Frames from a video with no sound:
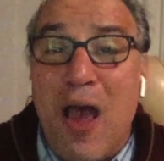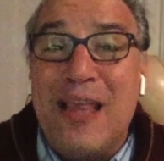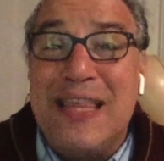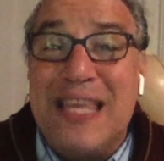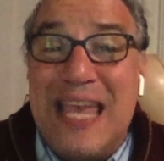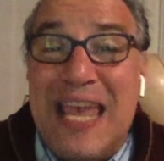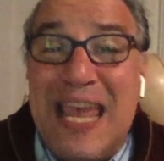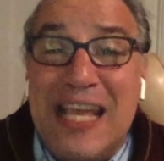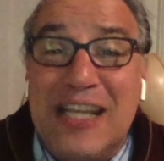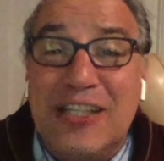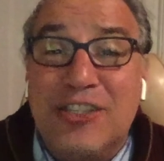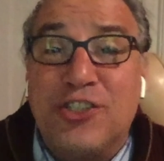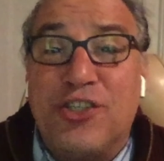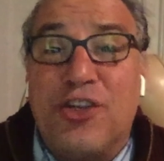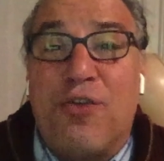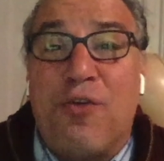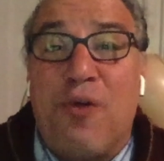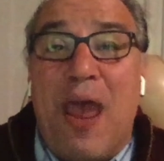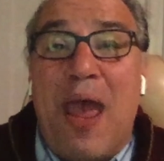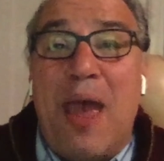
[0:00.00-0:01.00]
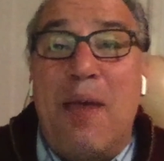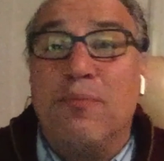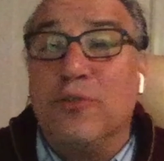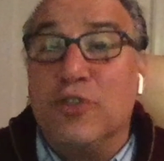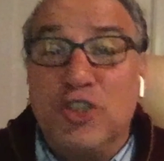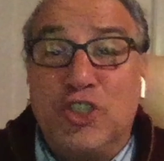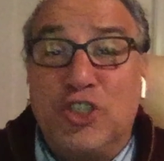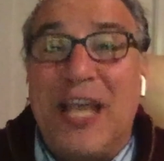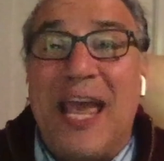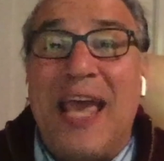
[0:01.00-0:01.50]
the Instagram,
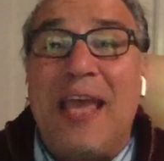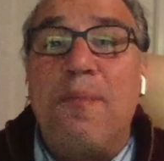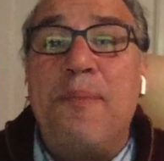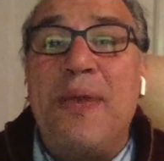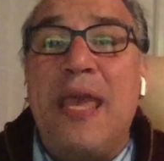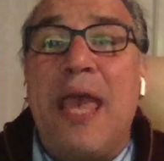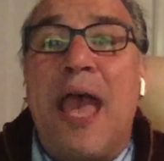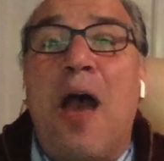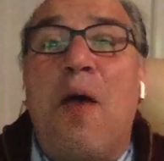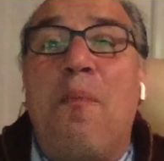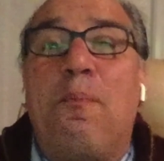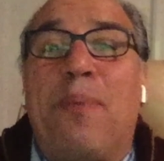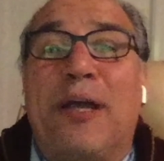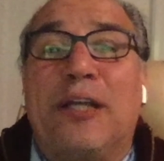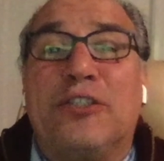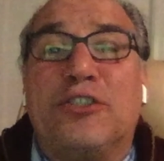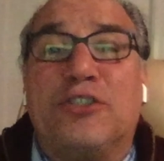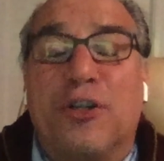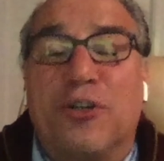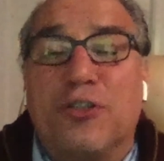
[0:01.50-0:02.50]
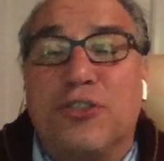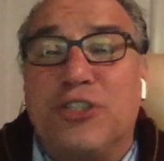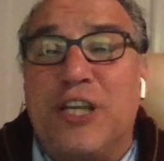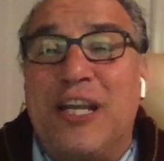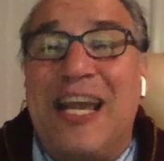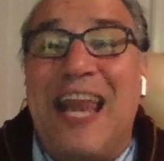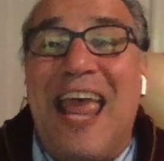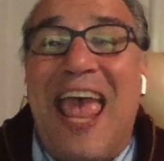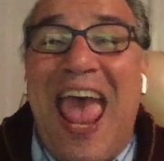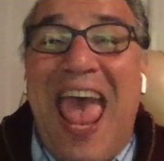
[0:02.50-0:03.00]
check me out by
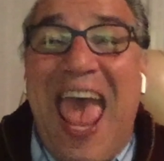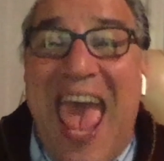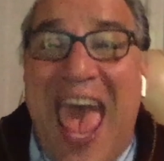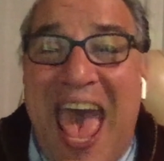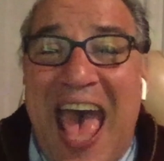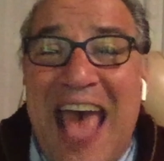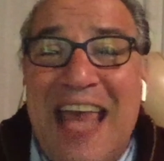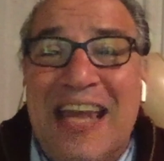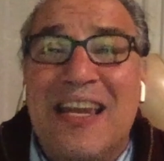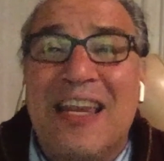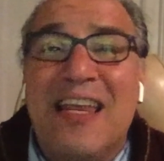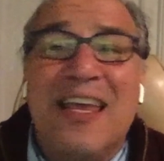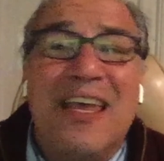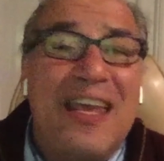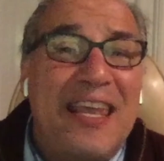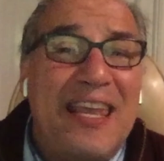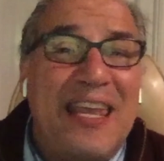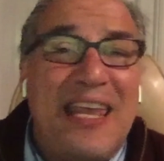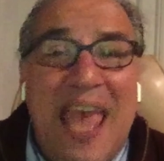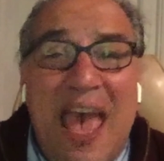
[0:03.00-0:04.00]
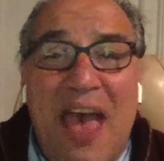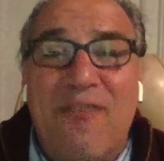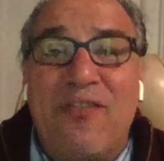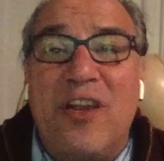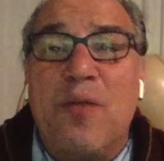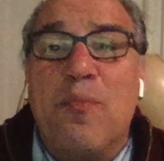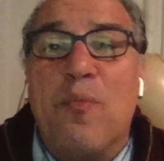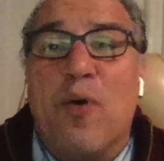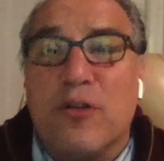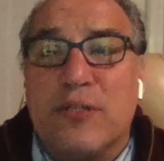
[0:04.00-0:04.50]
searching at
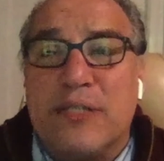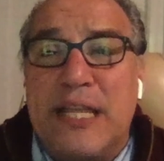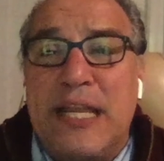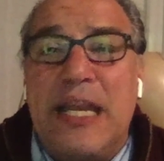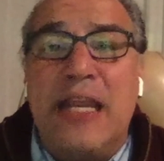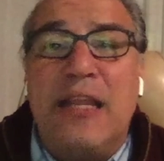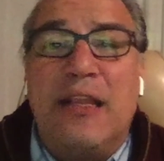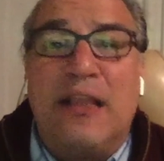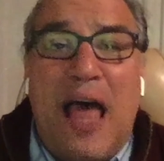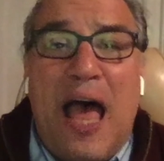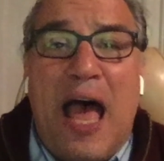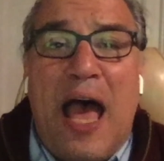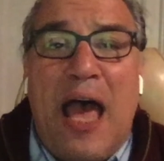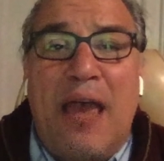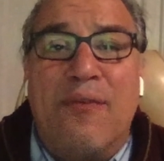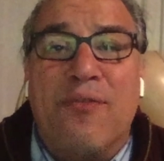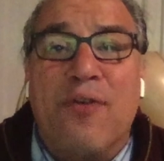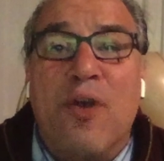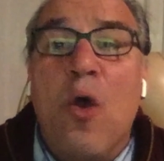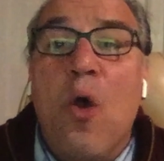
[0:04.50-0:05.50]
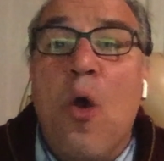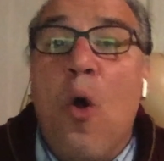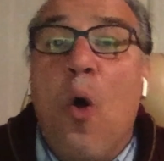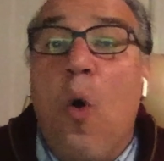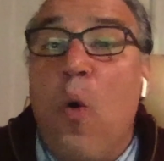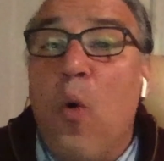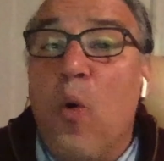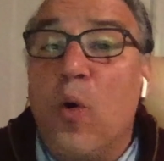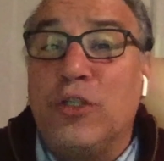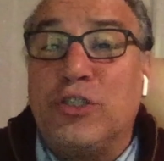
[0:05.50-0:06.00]
Kevin Martini Live
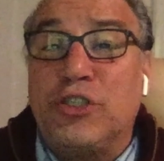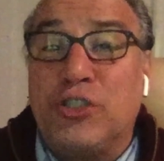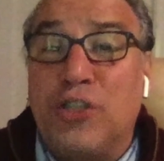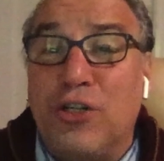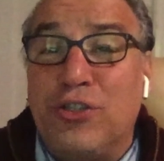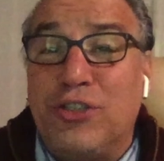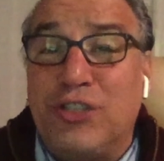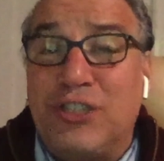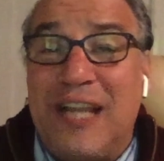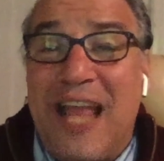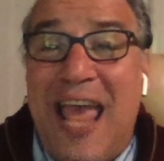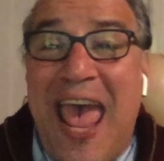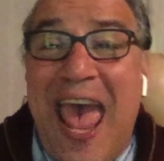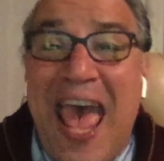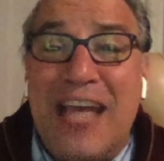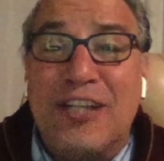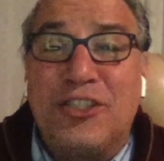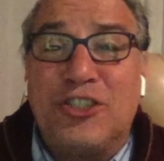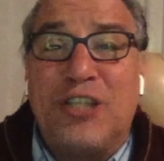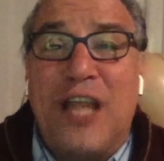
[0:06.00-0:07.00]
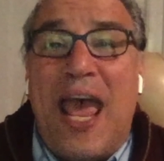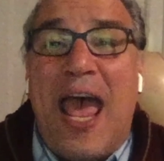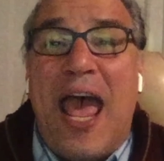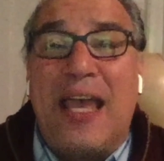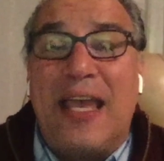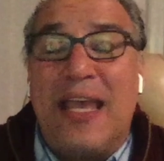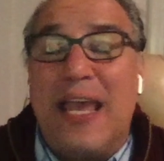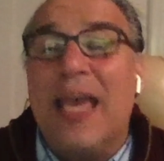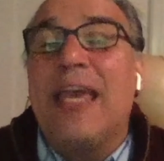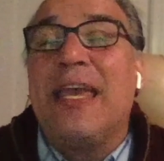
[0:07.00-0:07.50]
or search the
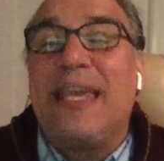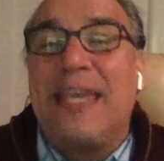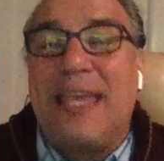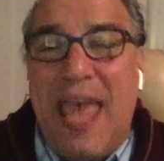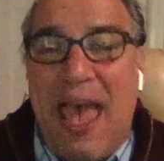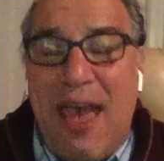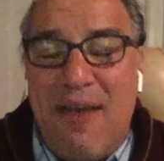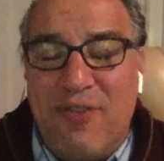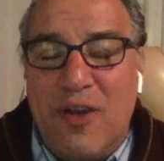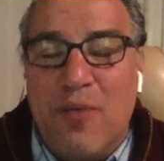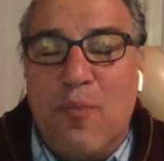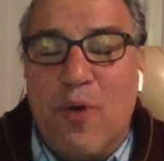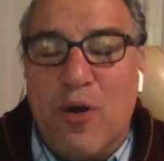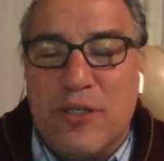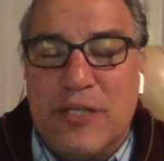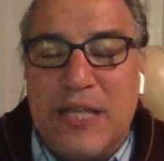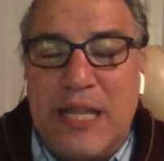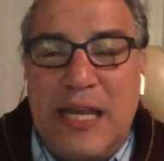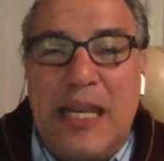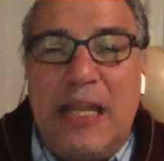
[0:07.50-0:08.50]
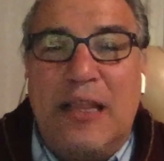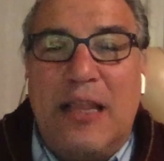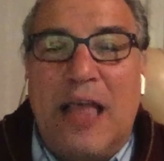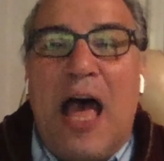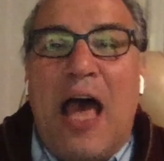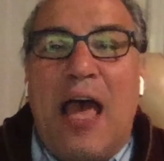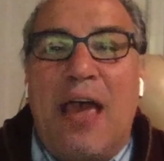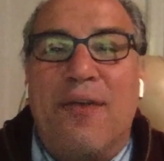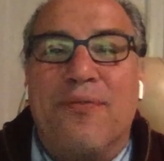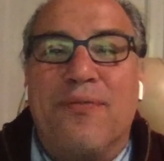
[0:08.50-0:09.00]
hashtag Kevin Martini
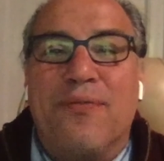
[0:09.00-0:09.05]
Live.